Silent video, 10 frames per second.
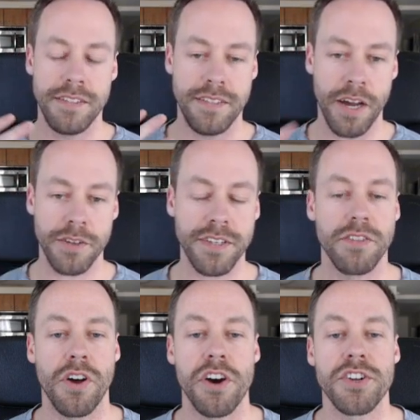tells it
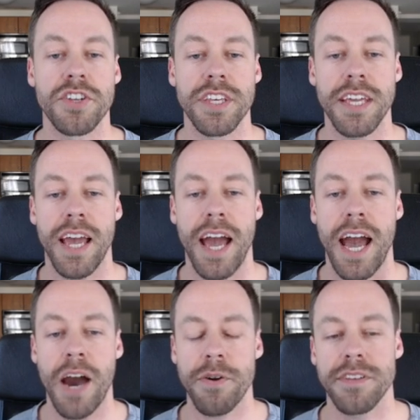logically
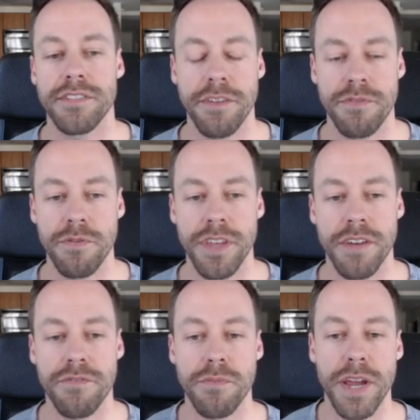how to sift through the
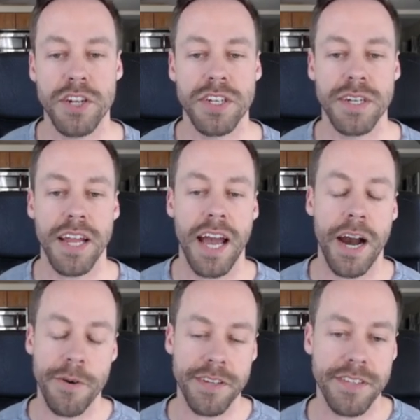information,
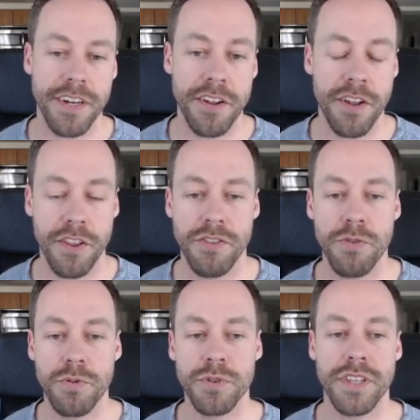how to send it to the
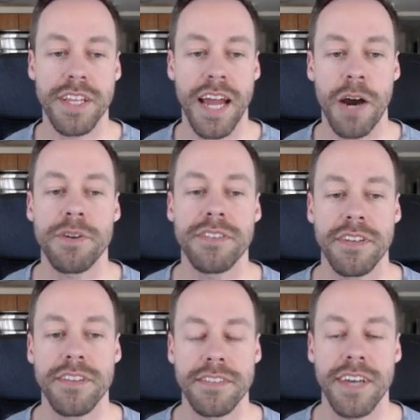tools, and then how to
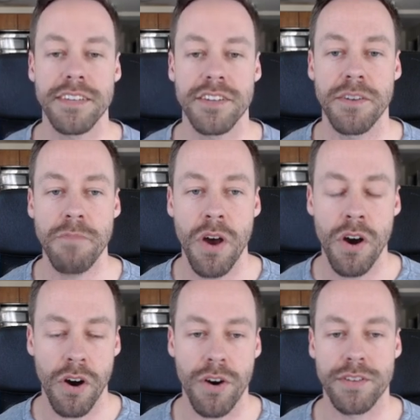synthesize it
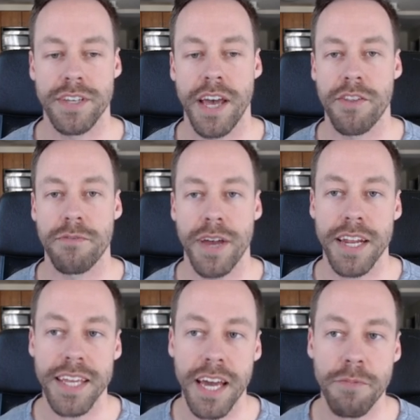all together. And
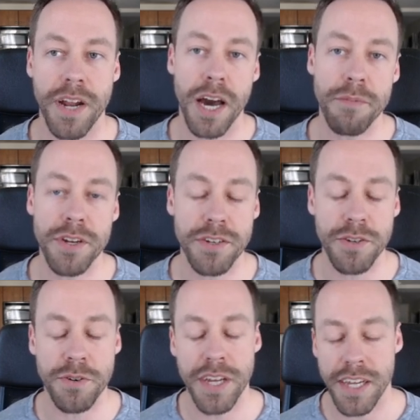again, what I'm going to
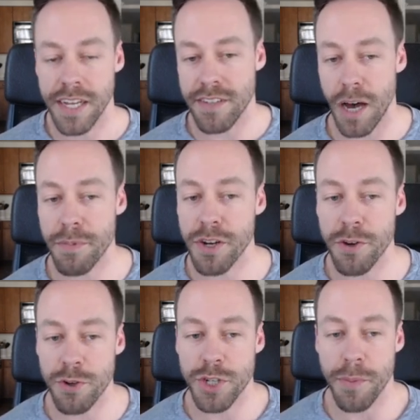do is I'm going to
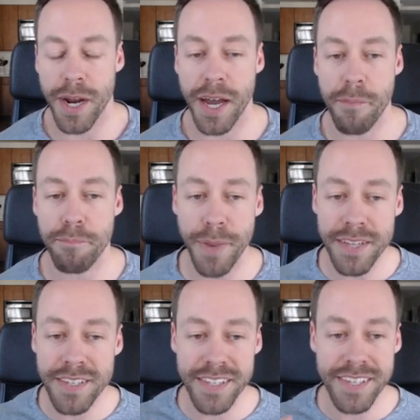go to Gemini,
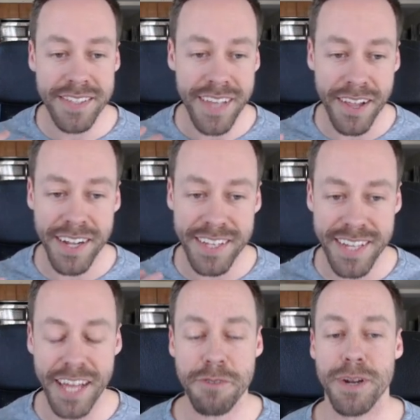basically tell it
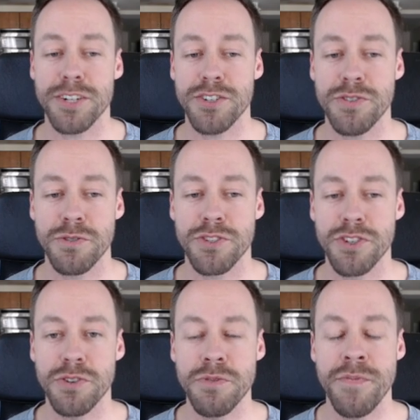exactly what I just told
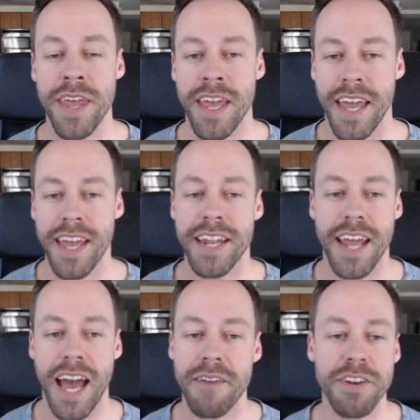you and
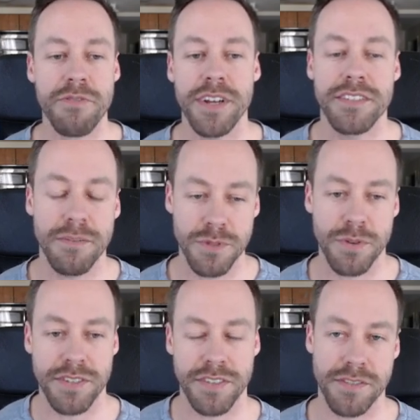have it create some sort
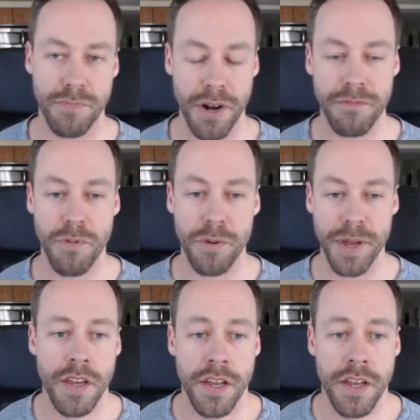of system prompt for me.